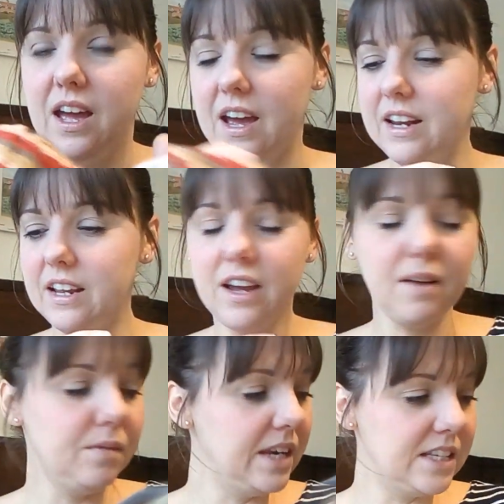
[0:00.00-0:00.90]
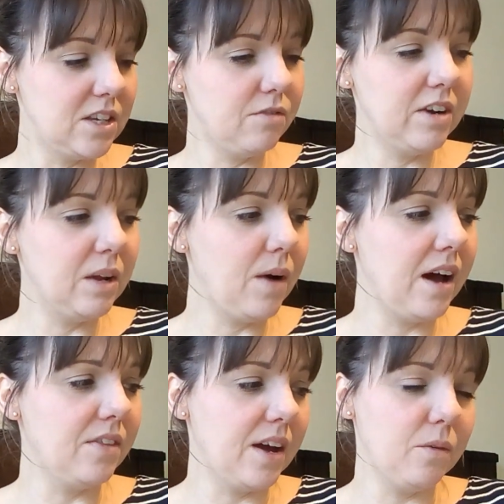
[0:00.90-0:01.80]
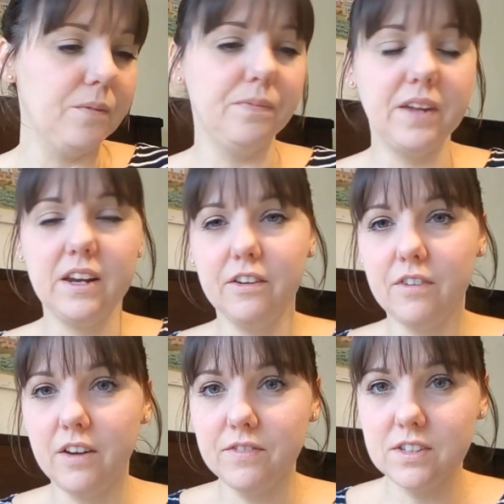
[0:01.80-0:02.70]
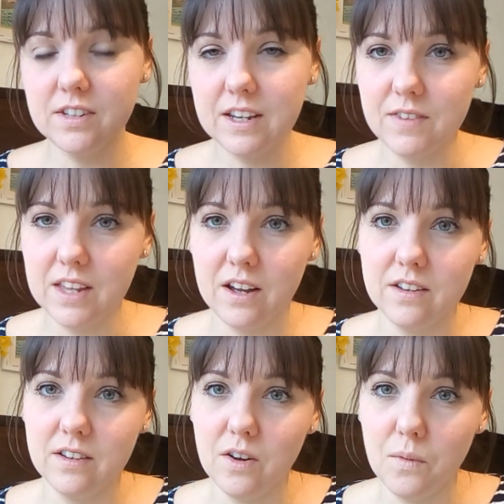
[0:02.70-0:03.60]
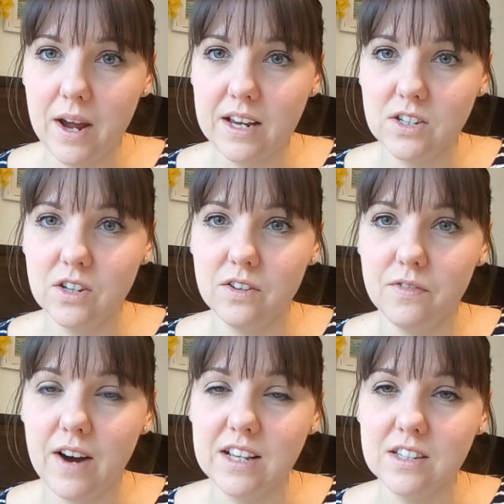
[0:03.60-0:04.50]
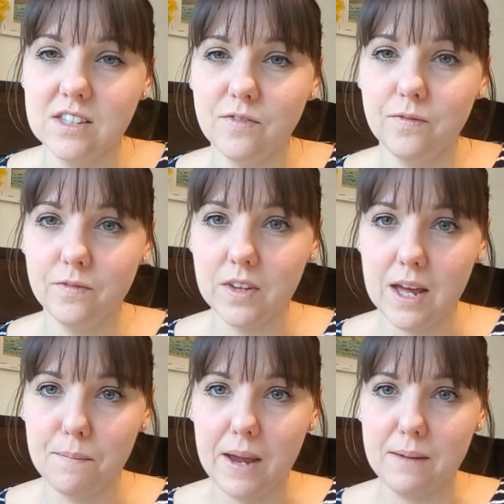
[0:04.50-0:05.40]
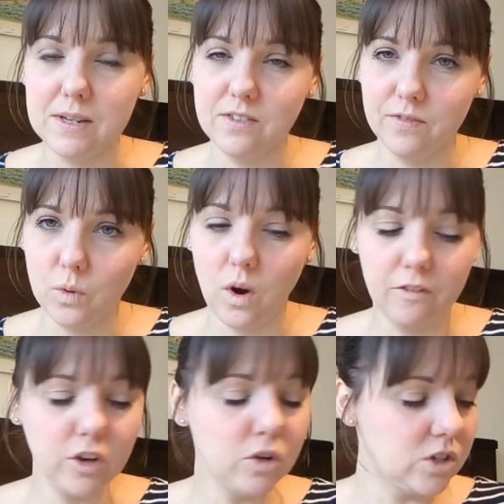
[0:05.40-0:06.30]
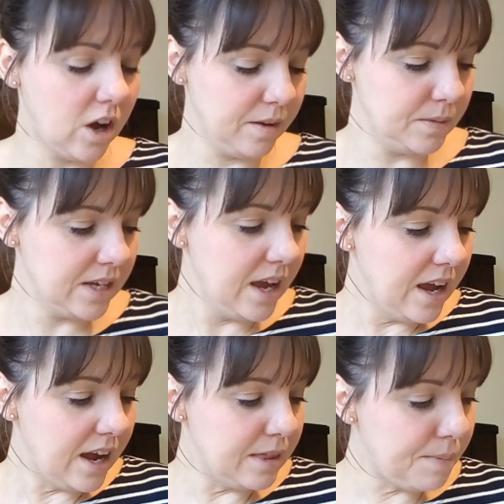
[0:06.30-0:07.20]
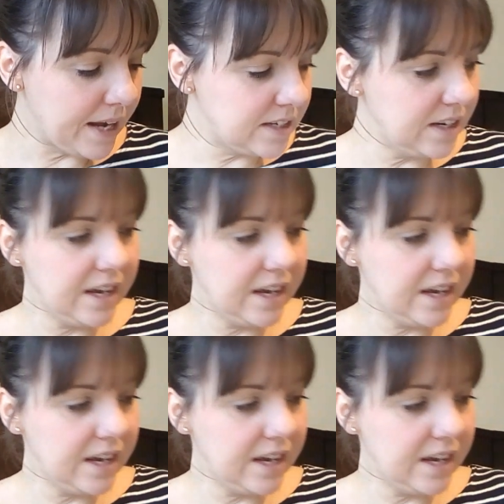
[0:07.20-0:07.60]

And it knits up really well, that one. And I've given that away to friends for their babies quite a few times. And the pattern